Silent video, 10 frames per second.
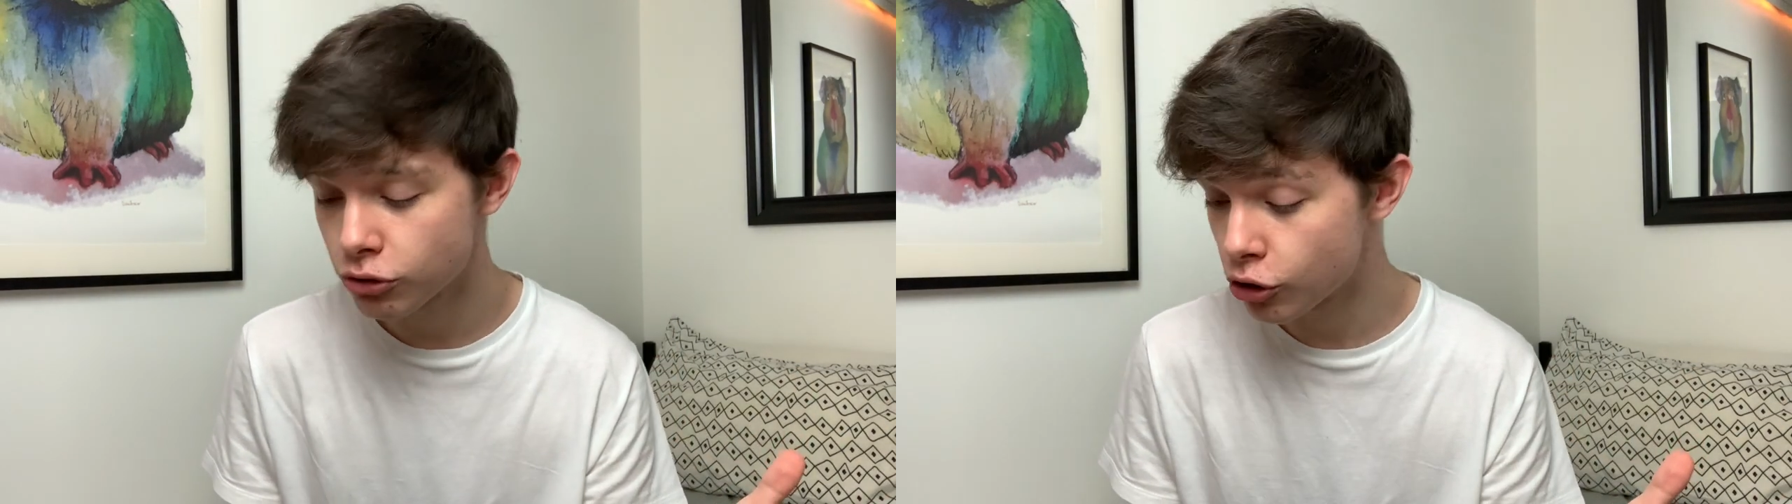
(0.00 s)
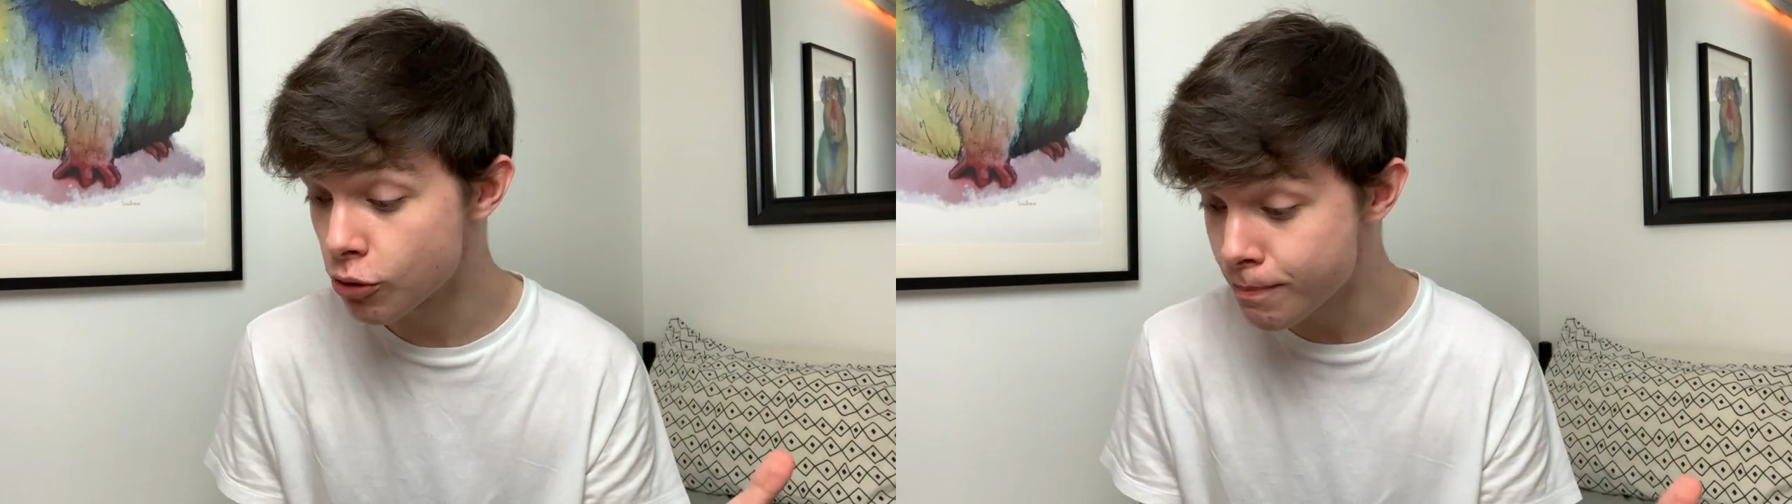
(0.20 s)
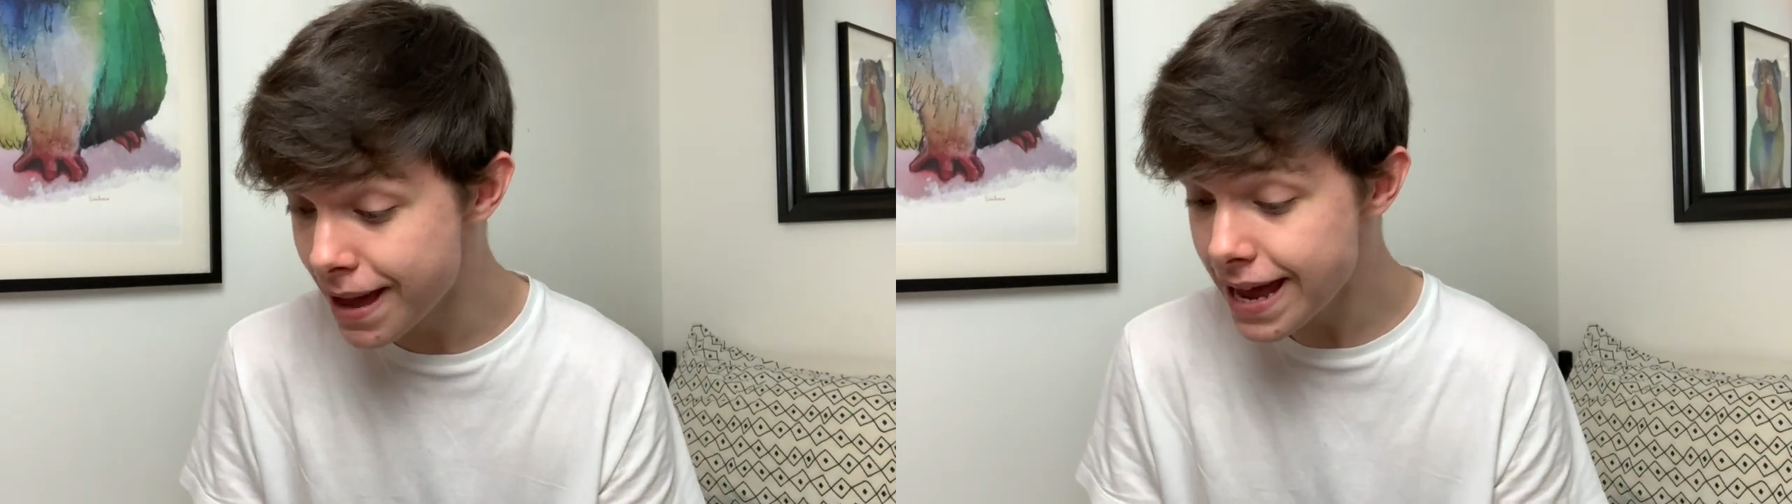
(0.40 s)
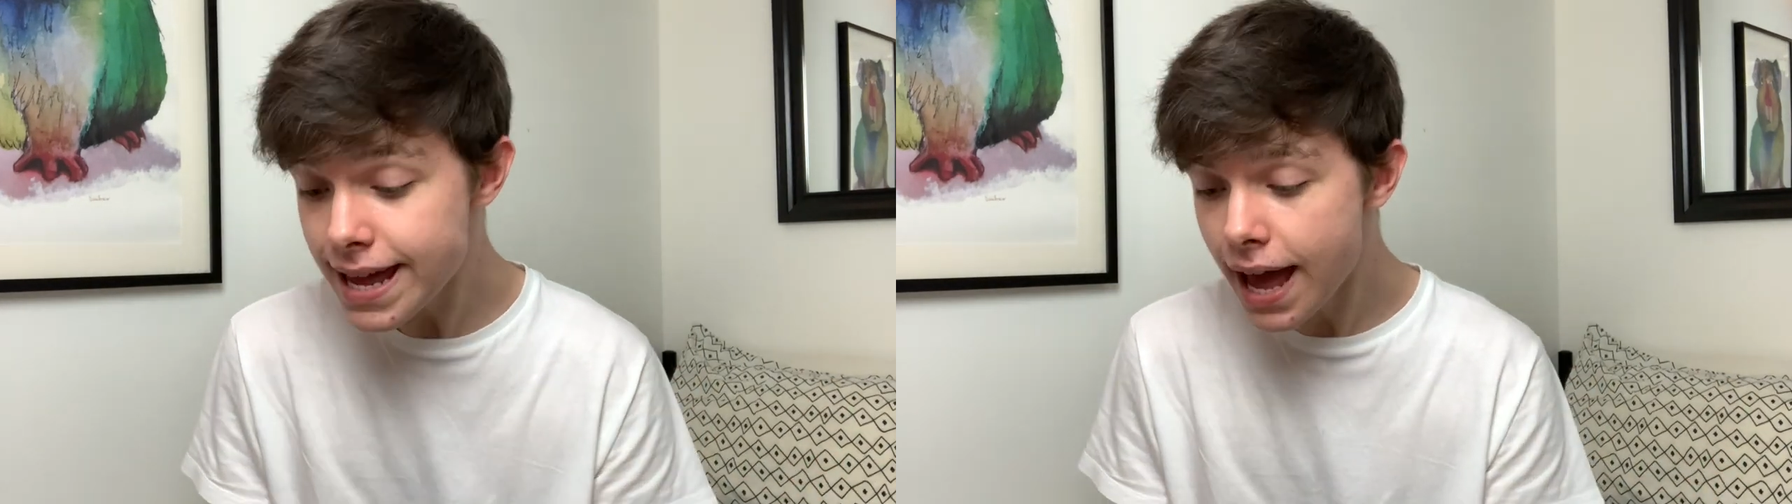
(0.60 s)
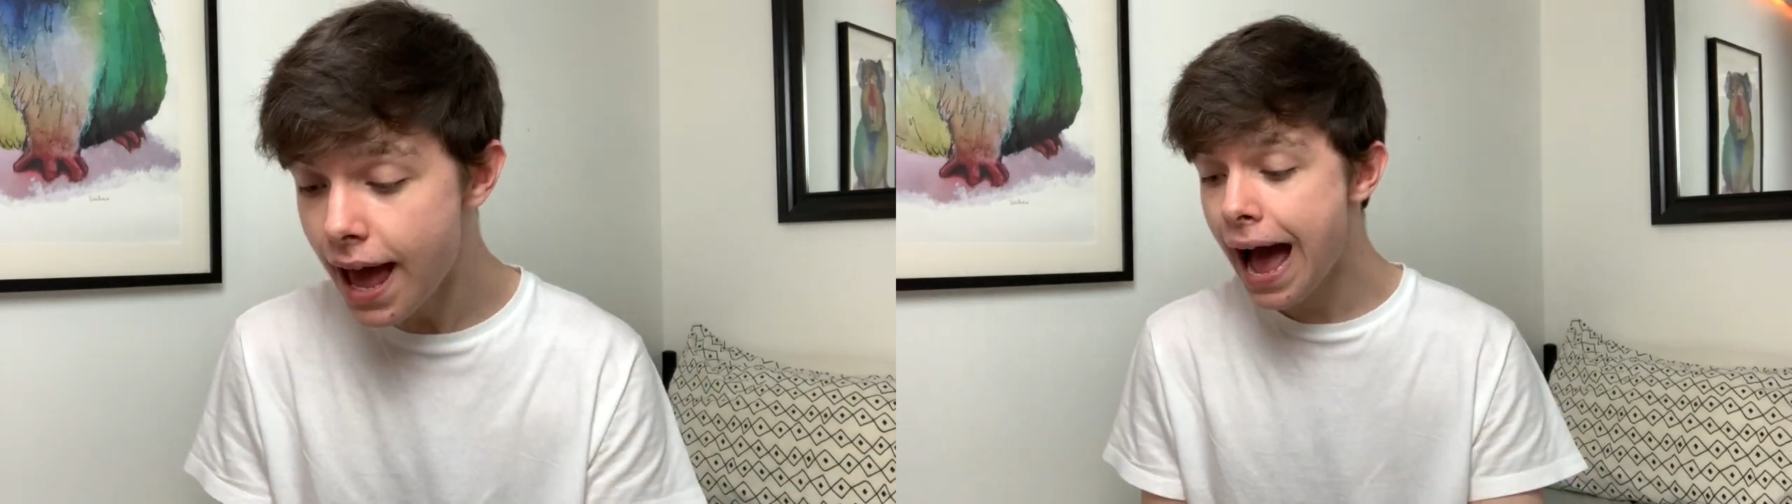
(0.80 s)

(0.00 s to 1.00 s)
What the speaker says: to me,